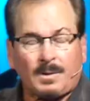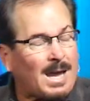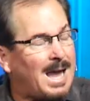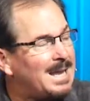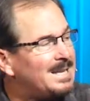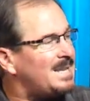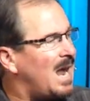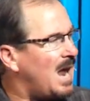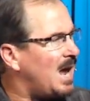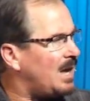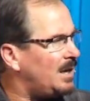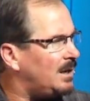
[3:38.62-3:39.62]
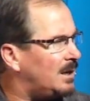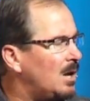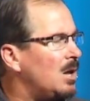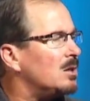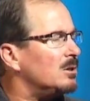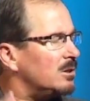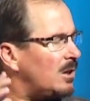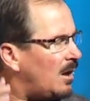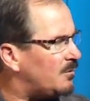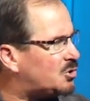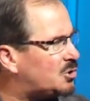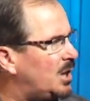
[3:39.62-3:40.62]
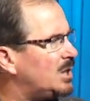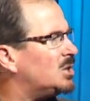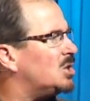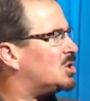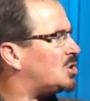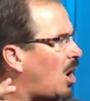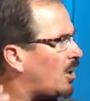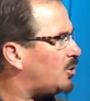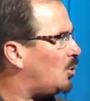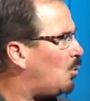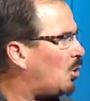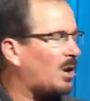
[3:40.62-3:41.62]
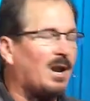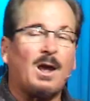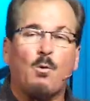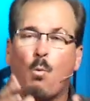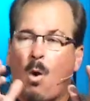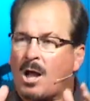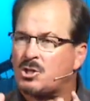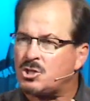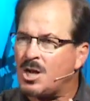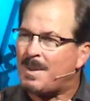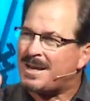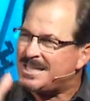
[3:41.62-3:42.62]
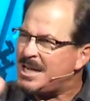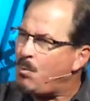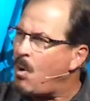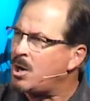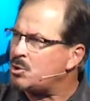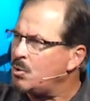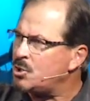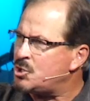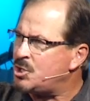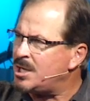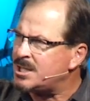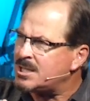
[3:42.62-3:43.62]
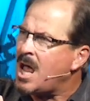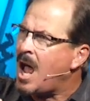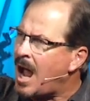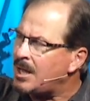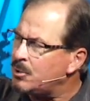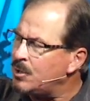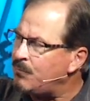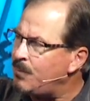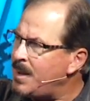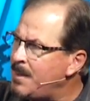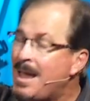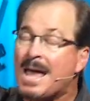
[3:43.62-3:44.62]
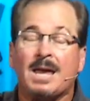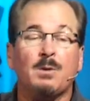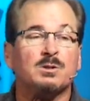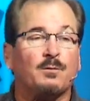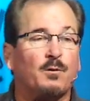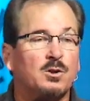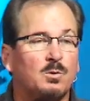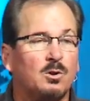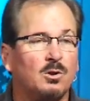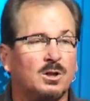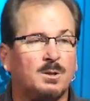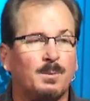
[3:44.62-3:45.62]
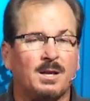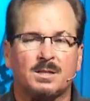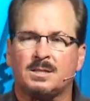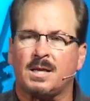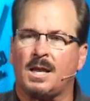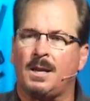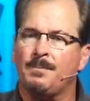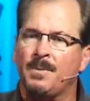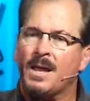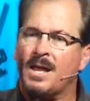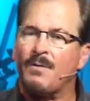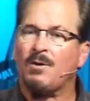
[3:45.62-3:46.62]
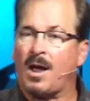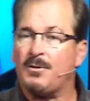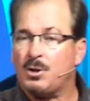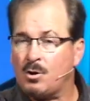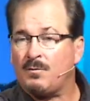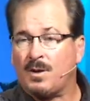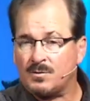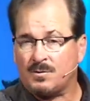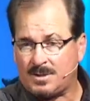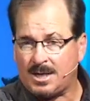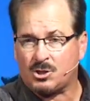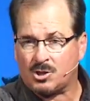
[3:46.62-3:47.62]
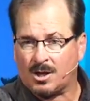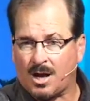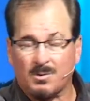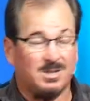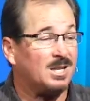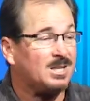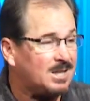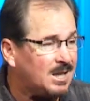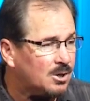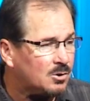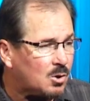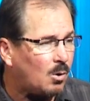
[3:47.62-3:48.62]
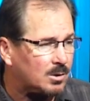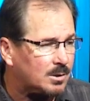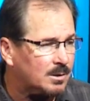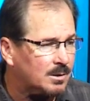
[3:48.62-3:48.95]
And Dan loved Jesus, taught the word, and I watched him. And as he walked towards Jesus, I learned from him. He was the first one who looked at me and said, Kevin, I think you have gifts of teaching. I was 16 years old.